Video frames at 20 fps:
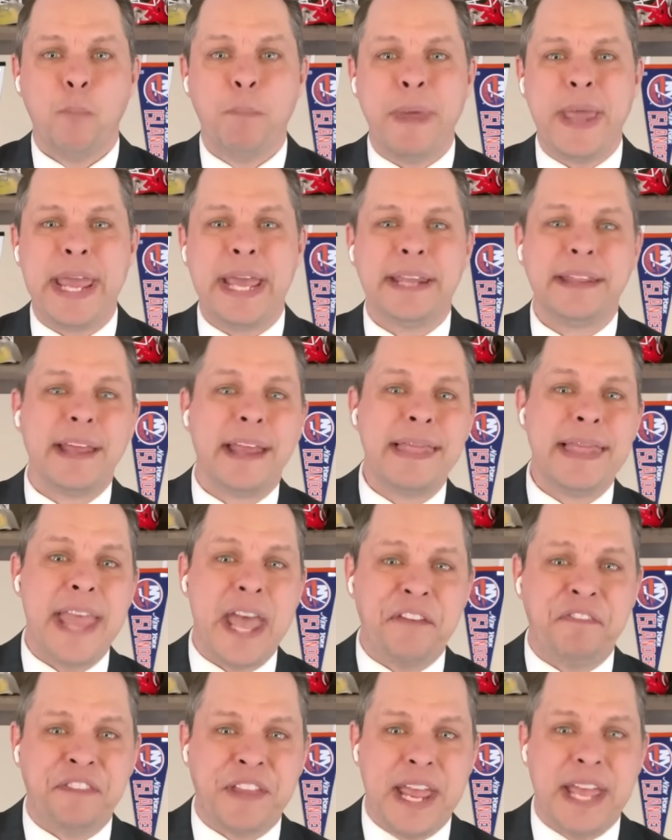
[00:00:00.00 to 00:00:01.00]
being the
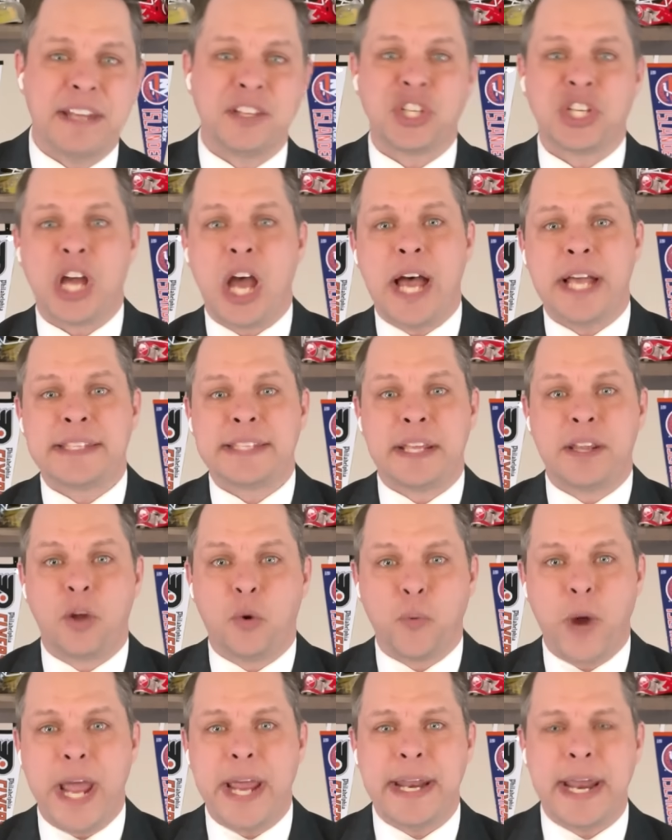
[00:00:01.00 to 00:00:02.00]
left-hand shots and
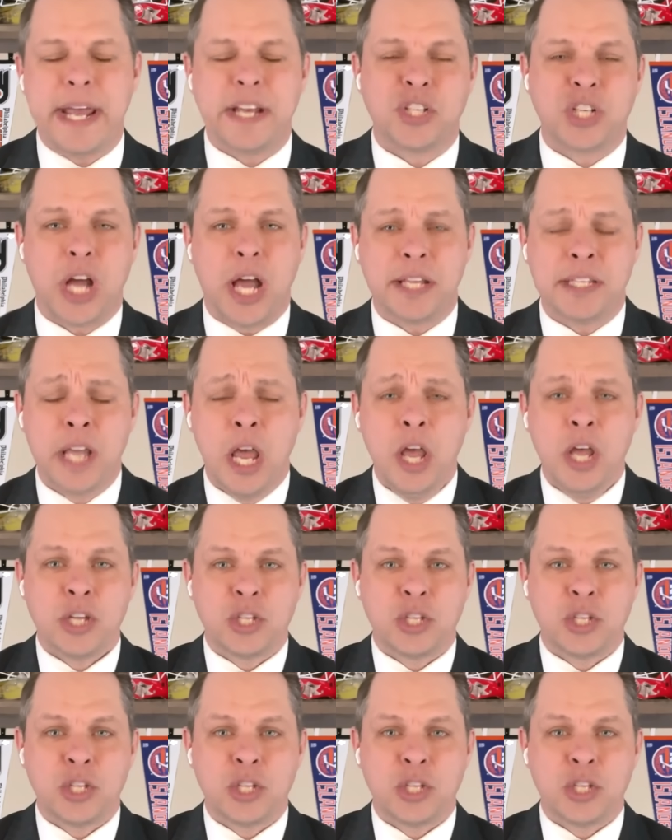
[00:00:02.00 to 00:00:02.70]
the right-hand shots.